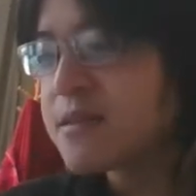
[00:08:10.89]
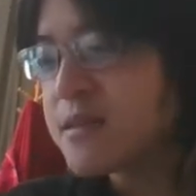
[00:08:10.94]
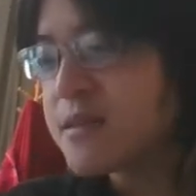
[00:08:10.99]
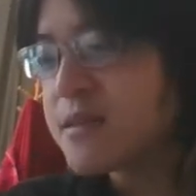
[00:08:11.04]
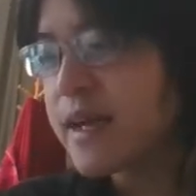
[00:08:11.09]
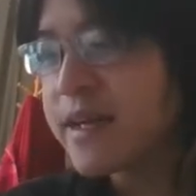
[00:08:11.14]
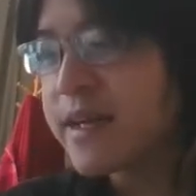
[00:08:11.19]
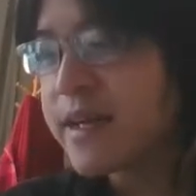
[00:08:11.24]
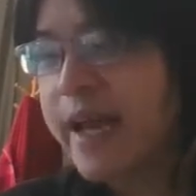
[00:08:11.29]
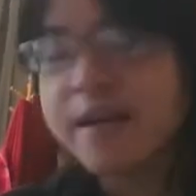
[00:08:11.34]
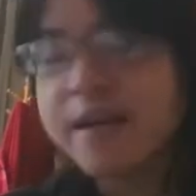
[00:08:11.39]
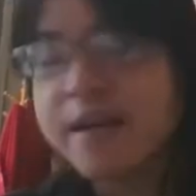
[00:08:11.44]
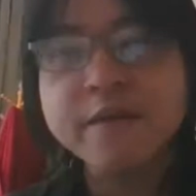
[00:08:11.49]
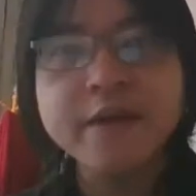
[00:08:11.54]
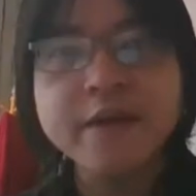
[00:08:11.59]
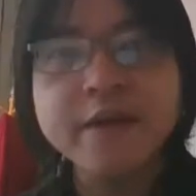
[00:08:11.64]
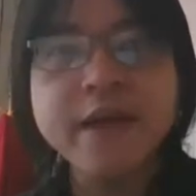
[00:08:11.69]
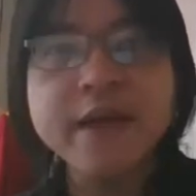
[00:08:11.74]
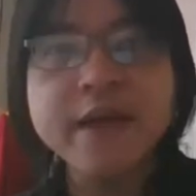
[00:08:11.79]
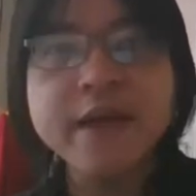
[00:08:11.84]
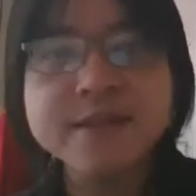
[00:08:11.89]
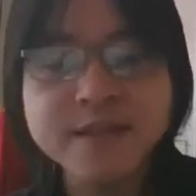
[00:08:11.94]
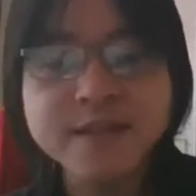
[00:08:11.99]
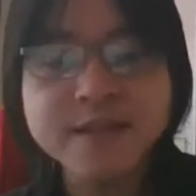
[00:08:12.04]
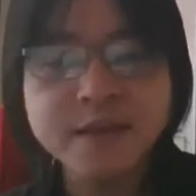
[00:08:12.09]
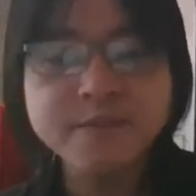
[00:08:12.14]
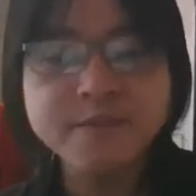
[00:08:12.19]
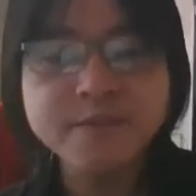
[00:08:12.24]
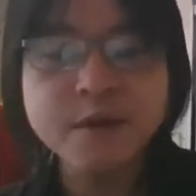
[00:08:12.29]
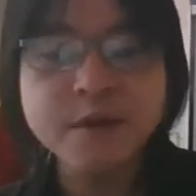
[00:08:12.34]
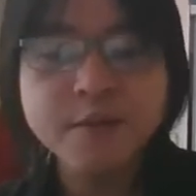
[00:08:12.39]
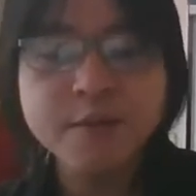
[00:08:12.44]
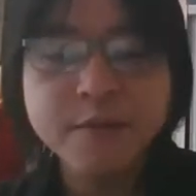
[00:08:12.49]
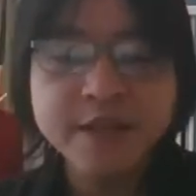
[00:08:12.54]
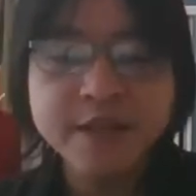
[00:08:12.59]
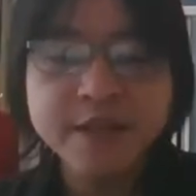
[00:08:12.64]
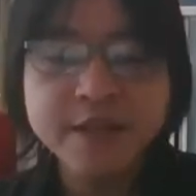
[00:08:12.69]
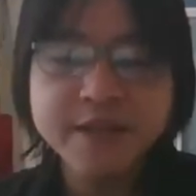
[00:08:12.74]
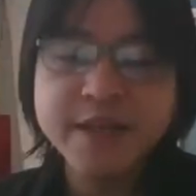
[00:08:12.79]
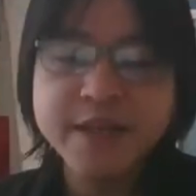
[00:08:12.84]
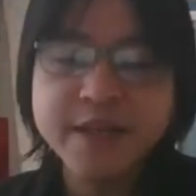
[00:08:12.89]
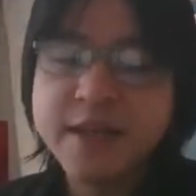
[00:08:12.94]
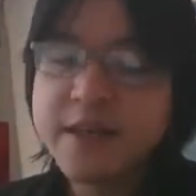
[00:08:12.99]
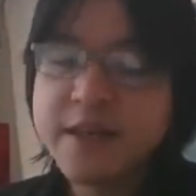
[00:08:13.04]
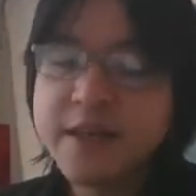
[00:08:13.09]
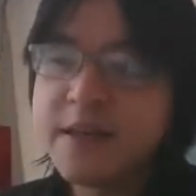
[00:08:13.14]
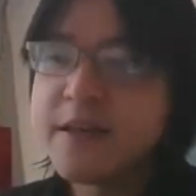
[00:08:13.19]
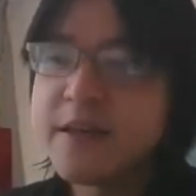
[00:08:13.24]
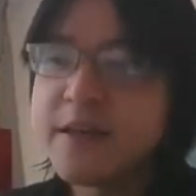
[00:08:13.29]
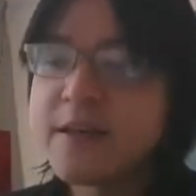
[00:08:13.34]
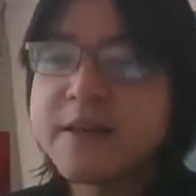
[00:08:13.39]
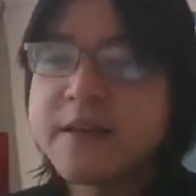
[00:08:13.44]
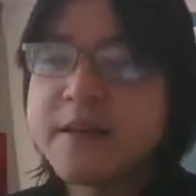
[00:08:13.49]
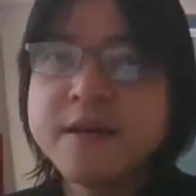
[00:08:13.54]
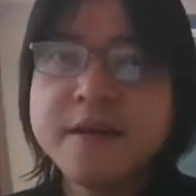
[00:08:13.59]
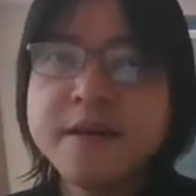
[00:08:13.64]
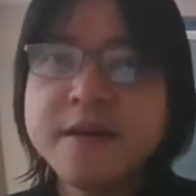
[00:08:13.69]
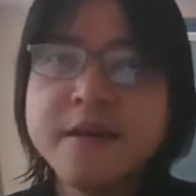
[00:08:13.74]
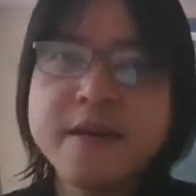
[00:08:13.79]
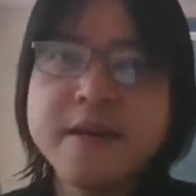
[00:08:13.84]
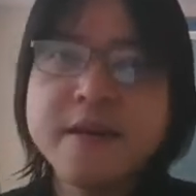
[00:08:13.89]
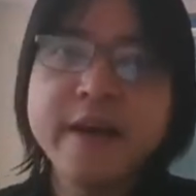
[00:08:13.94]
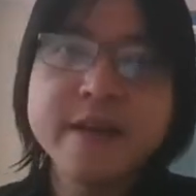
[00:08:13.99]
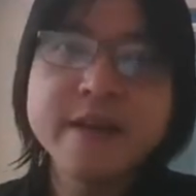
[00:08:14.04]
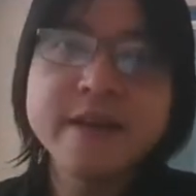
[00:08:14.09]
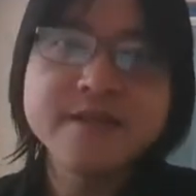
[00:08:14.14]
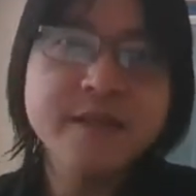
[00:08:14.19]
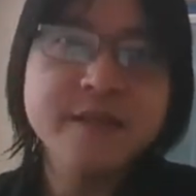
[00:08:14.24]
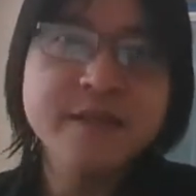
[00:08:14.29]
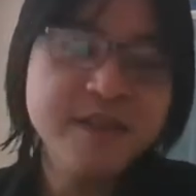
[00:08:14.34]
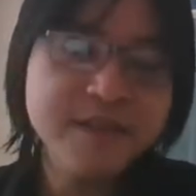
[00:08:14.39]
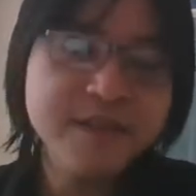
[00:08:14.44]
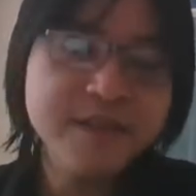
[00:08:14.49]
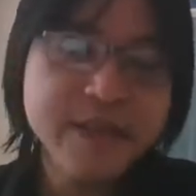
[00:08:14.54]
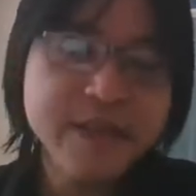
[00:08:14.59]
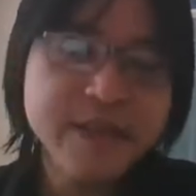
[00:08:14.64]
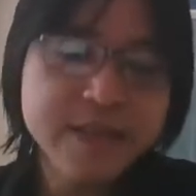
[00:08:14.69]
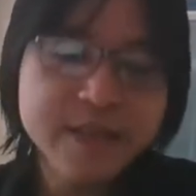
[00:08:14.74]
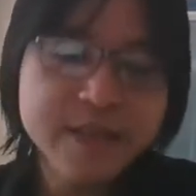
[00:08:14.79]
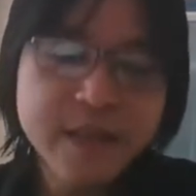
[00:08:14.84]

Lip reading: at the end of the day, it's a probability and statistics.